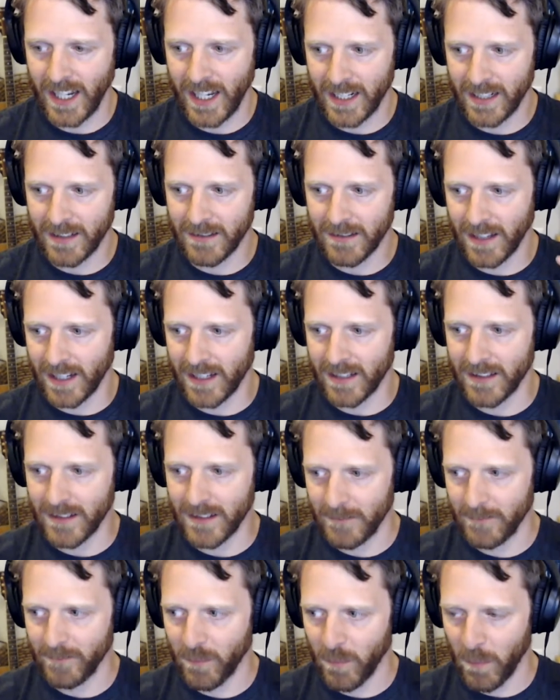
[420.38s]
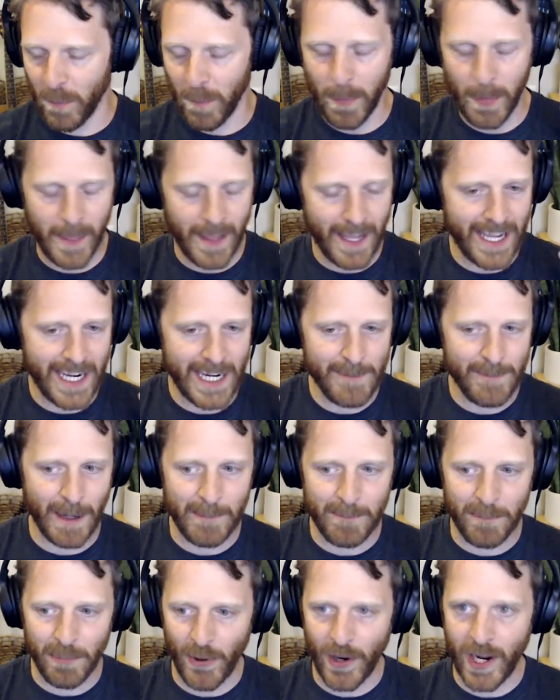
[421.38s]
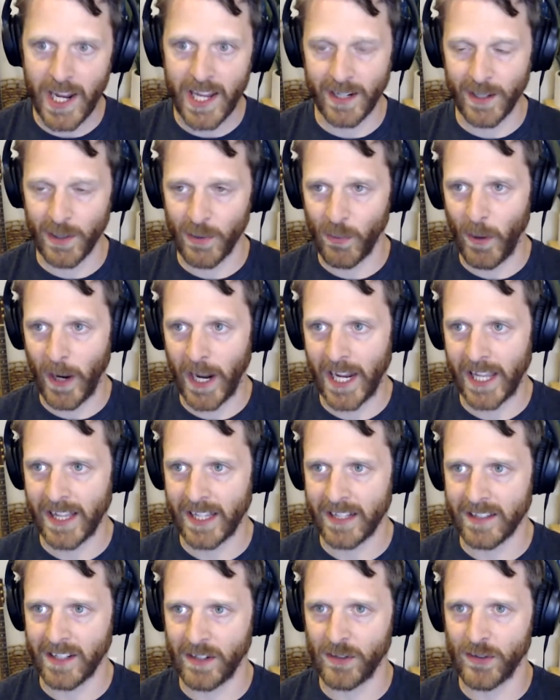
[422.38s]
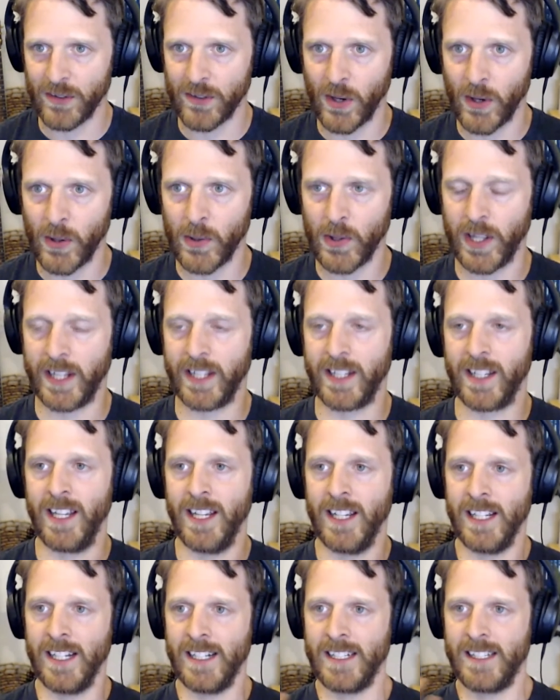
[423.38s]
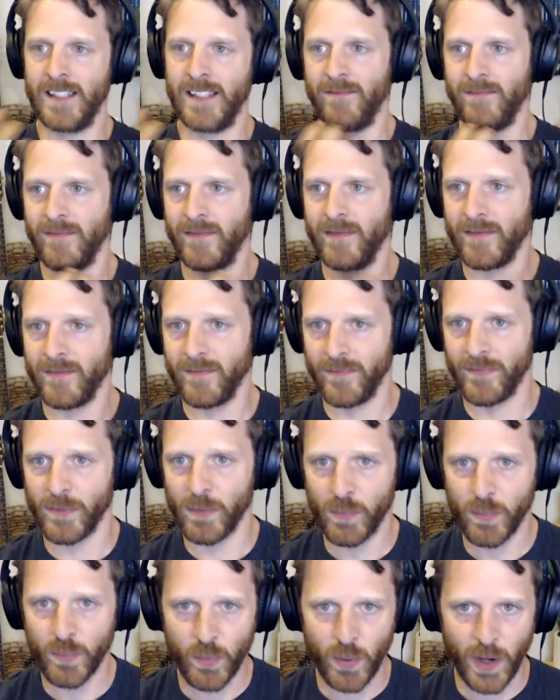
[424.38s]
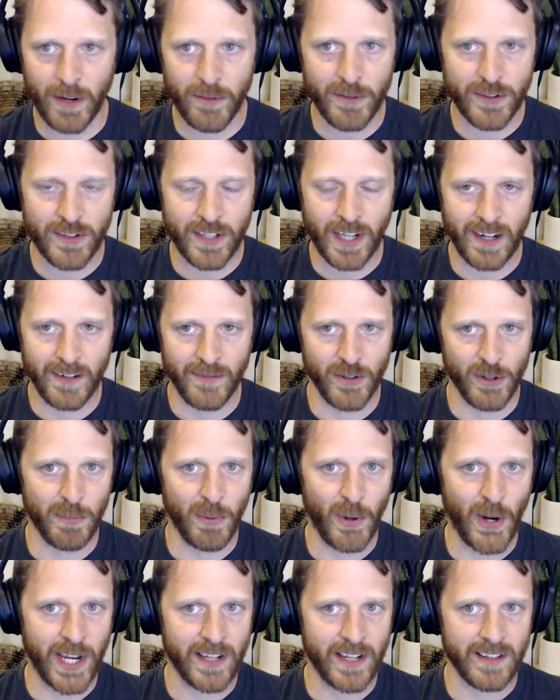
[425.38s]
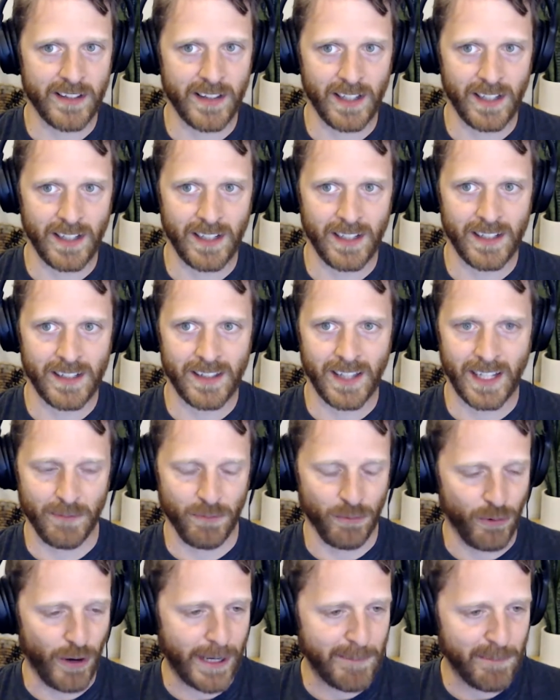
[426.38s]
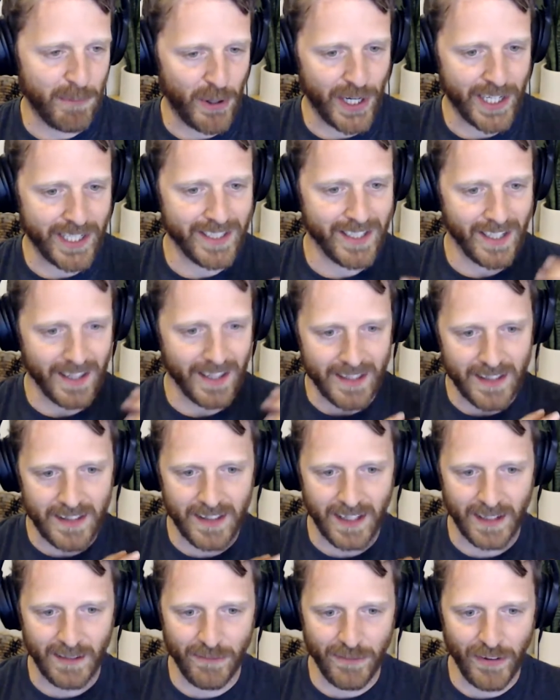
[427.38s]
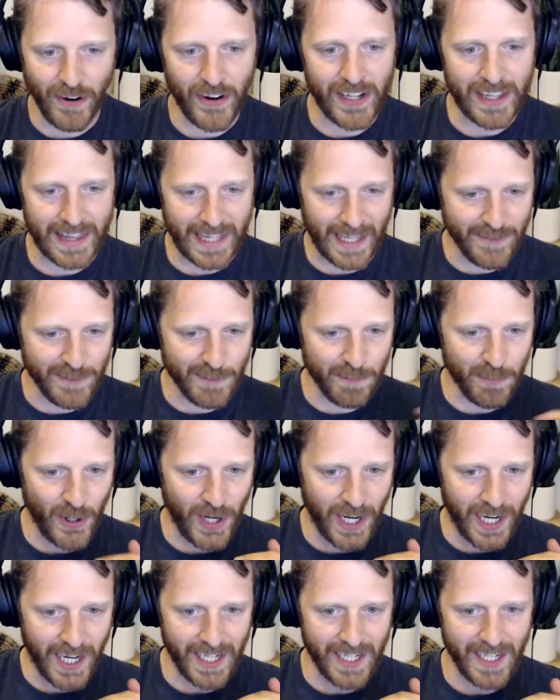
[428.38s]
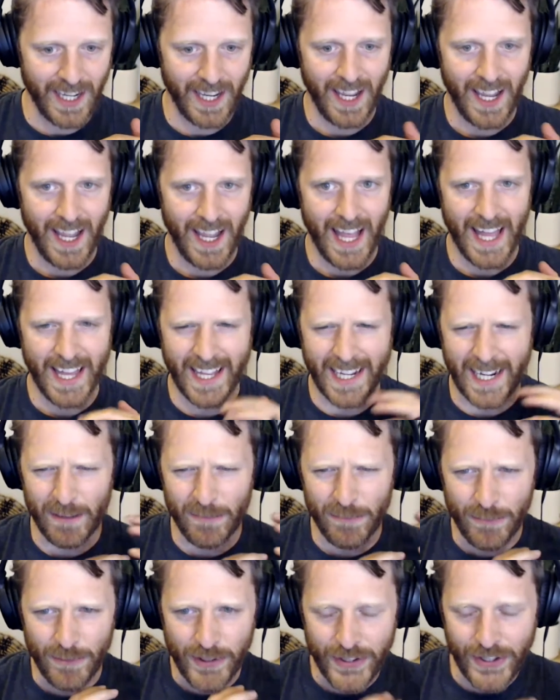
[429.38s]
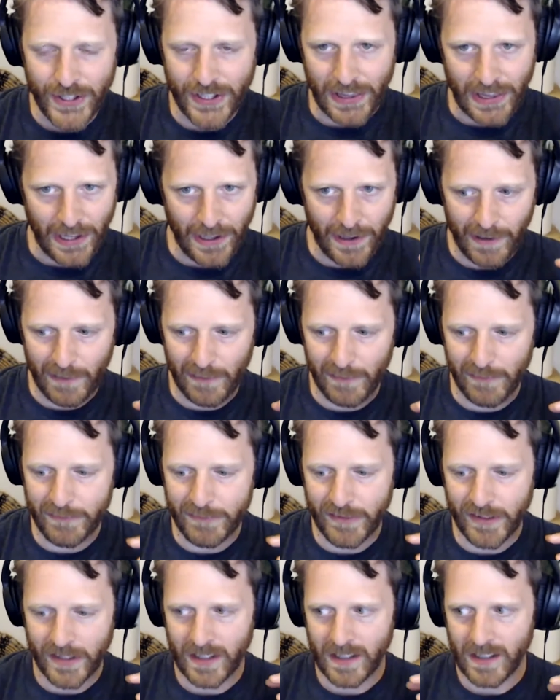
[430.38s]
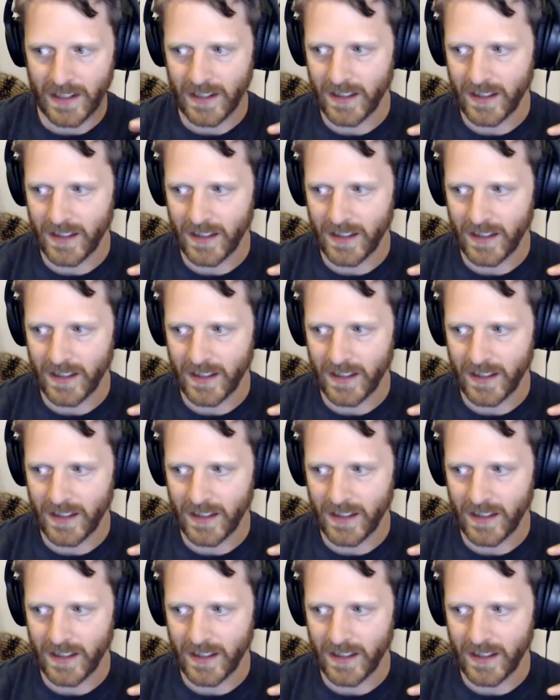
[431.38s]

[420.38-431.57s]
hitting like hitting my brain in a way that's like so like whatever side of your brain is the like right brain this is like very left brain and like i really love